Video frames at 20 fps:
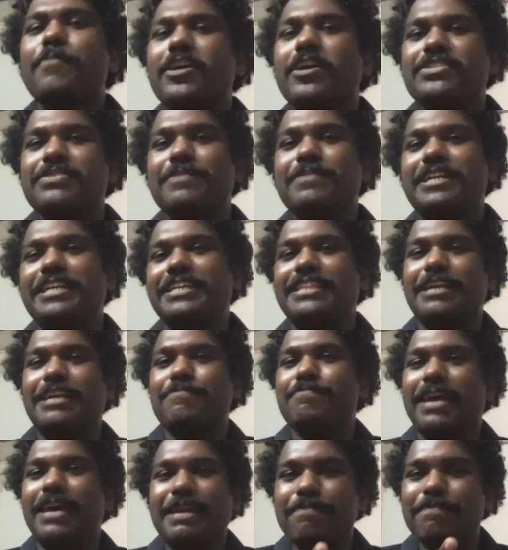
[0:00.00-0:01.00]
there is a
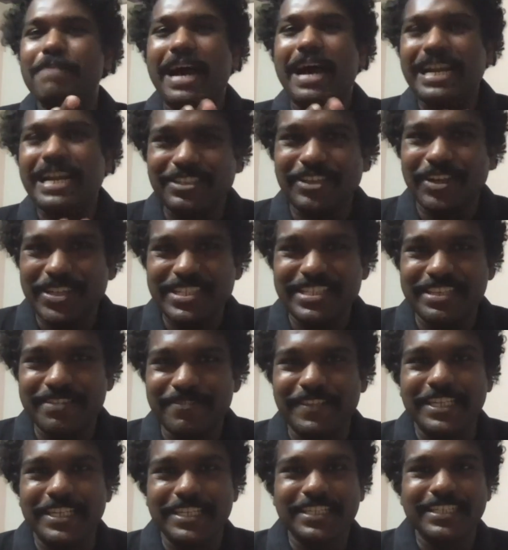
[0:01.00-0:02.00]
possibility that my bank
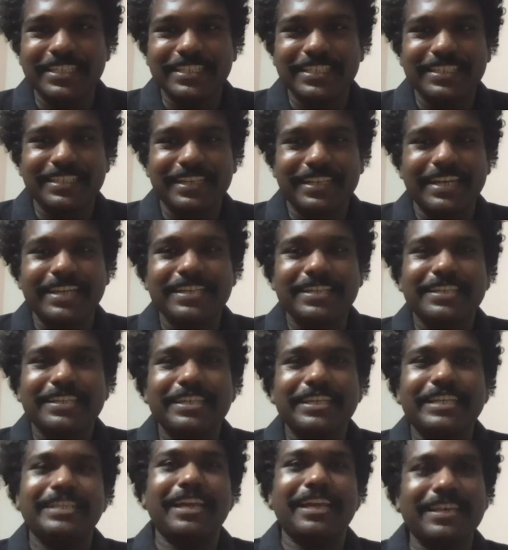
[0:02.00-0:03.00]
turns evil,
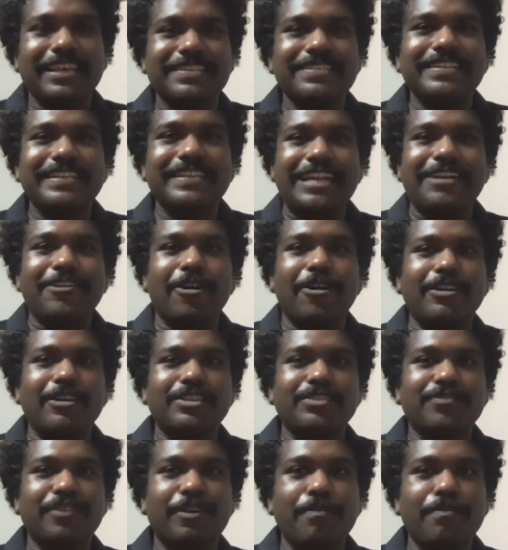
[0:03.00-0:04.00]
right? It collects the ten
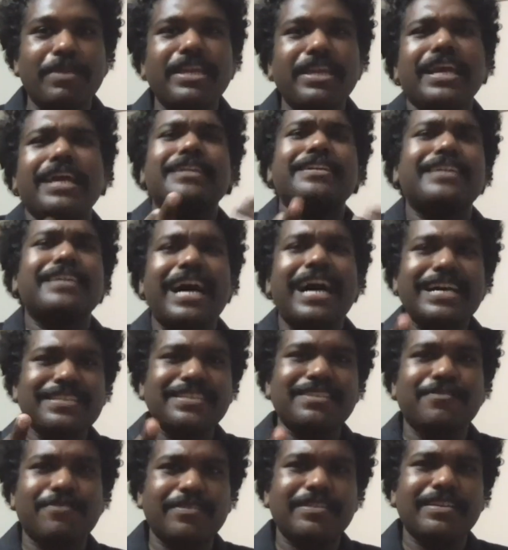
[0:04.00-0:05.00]
dollars from me and it
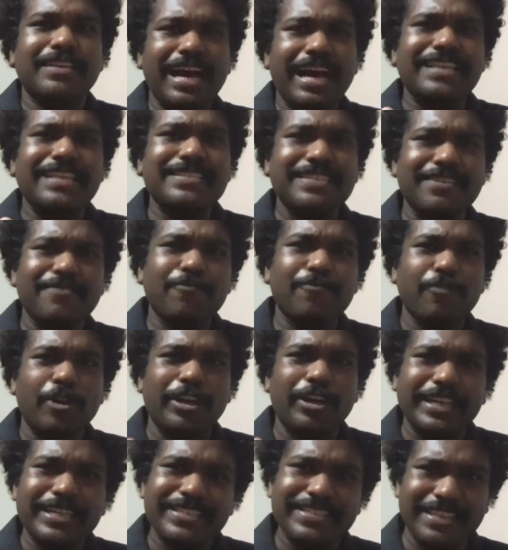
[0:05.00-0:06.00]
has it, has
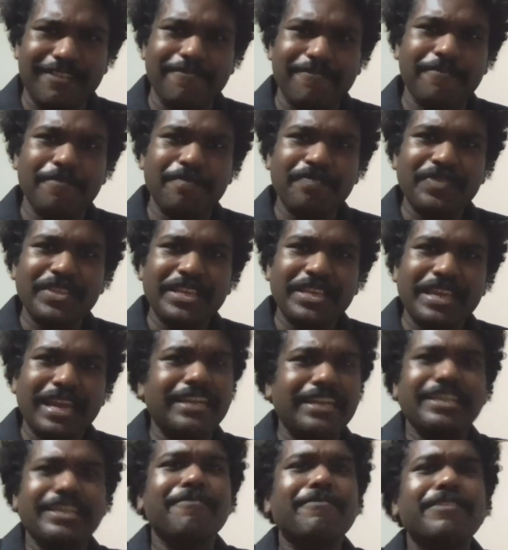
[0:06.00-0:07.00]
it for itself
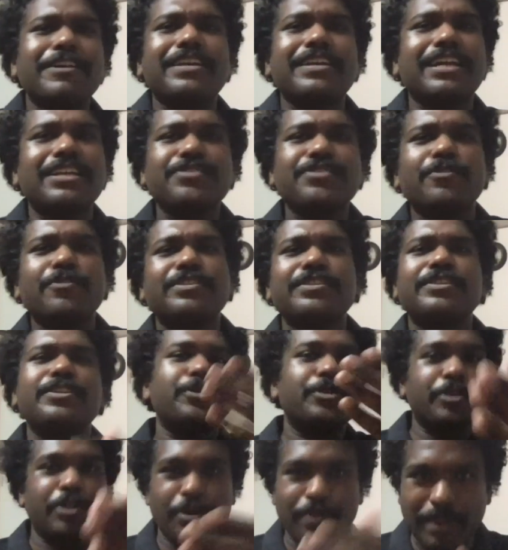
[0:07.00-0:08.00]
and it never
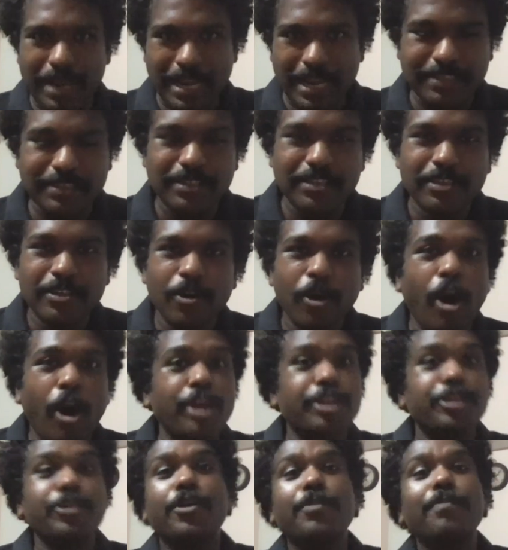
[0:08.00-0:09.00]
transfers it to your bank,
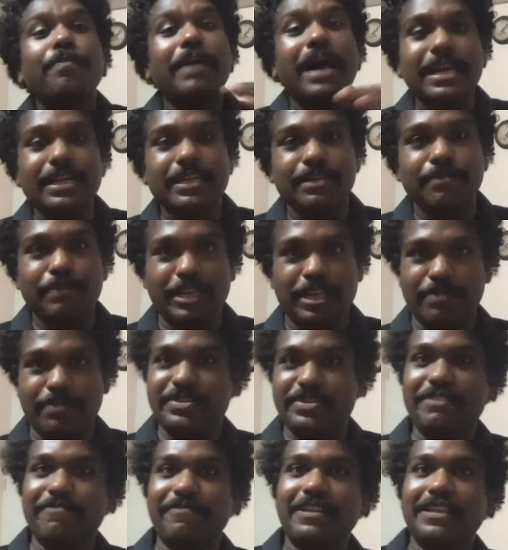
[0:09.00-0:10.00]
or your bank
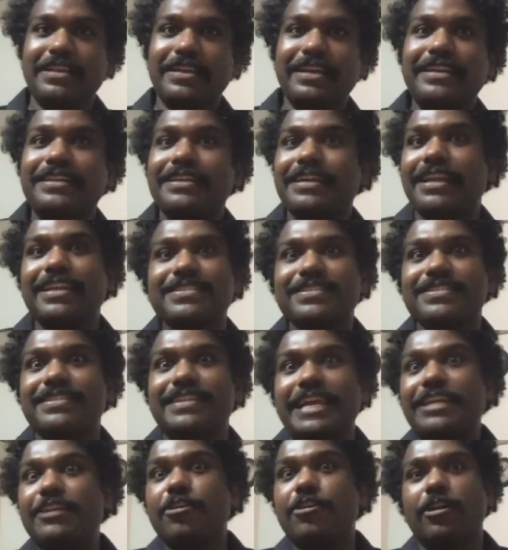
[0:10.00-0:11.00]
becomes evil. It
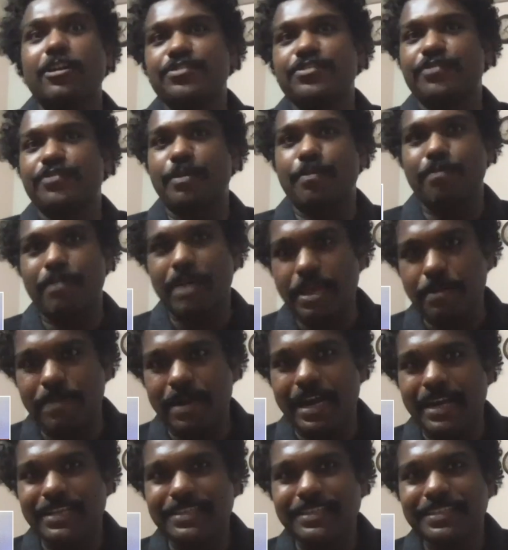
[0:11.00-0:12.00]
collects ten dollars from
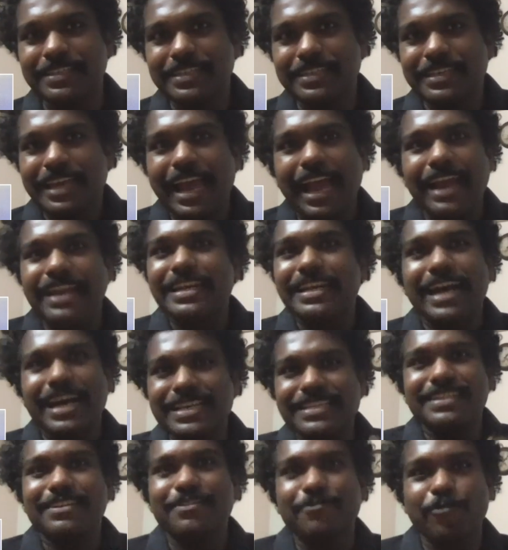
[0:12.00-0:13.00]
my bank
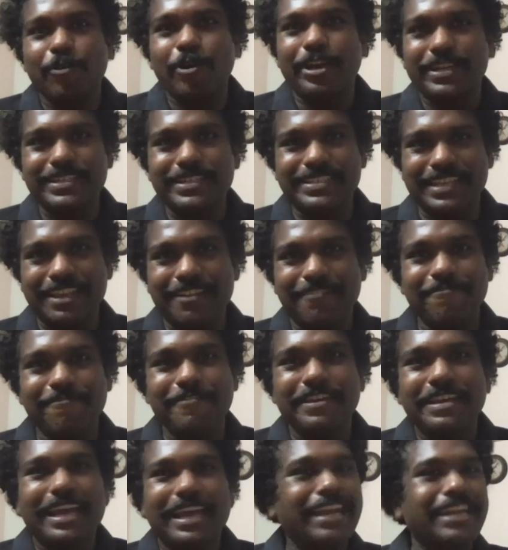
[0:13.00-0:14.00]
and has it for
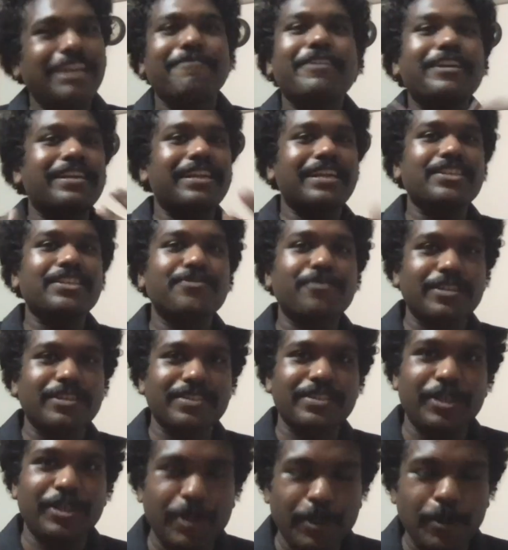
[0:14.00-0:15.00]
itself and never
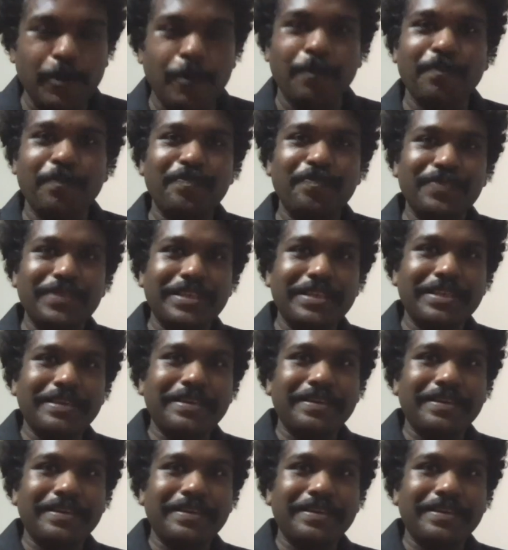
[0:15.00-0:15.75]
transfers it to you,